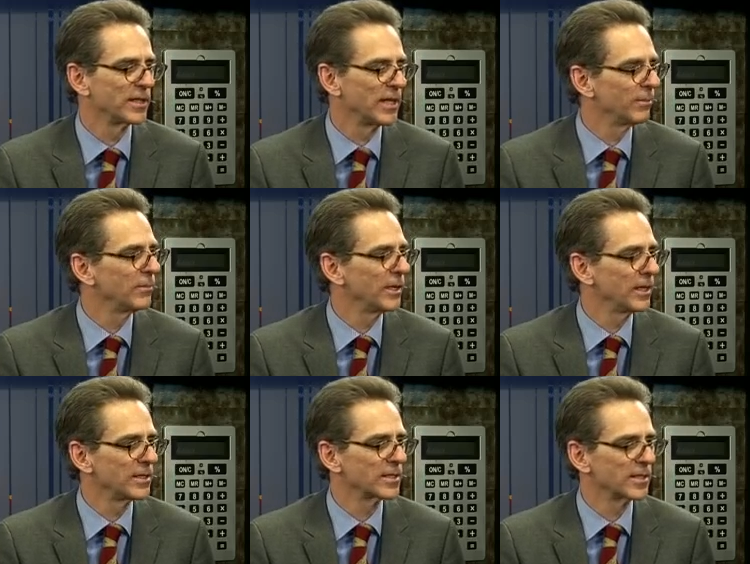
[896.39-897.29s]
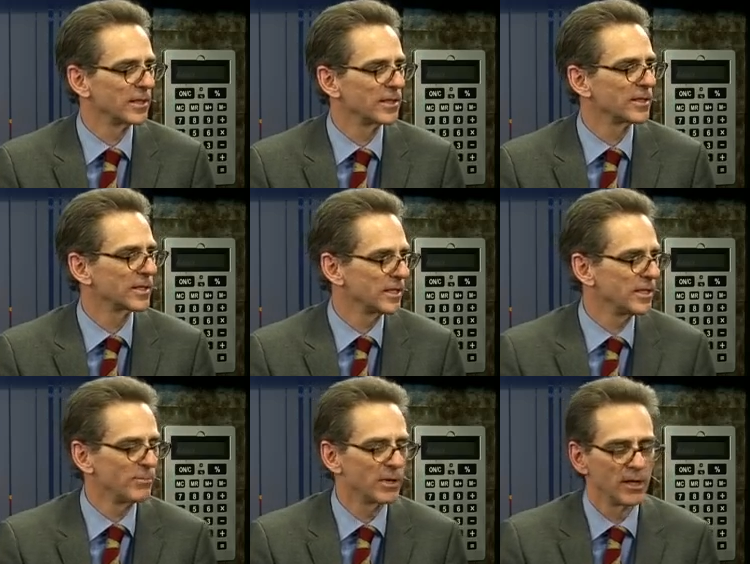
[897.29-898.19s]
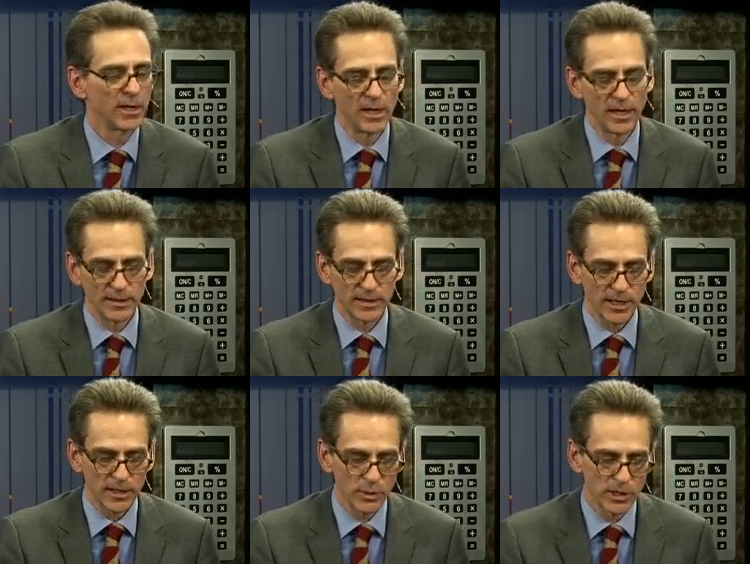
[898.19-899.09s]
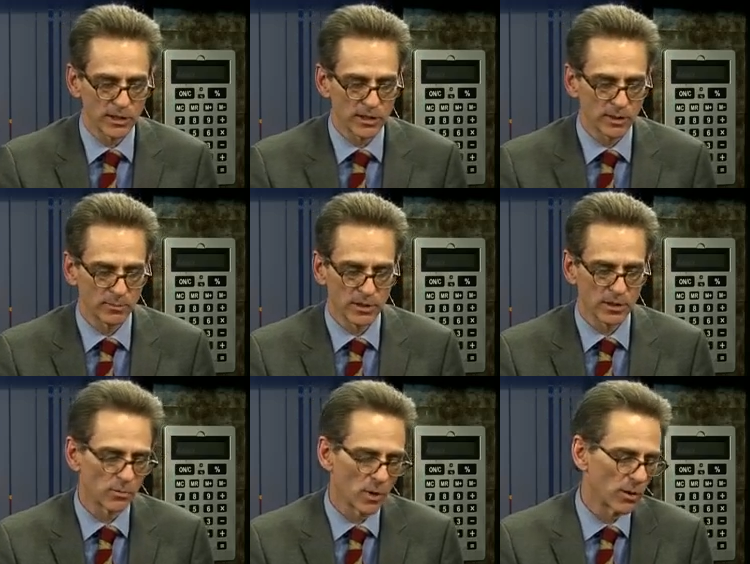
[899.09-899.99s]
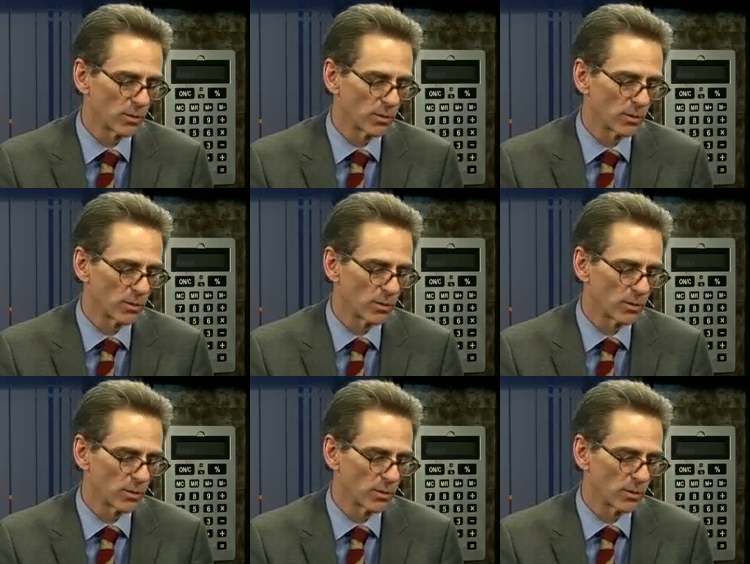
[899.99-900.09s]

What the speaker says: in him and his team. And the second reason is the business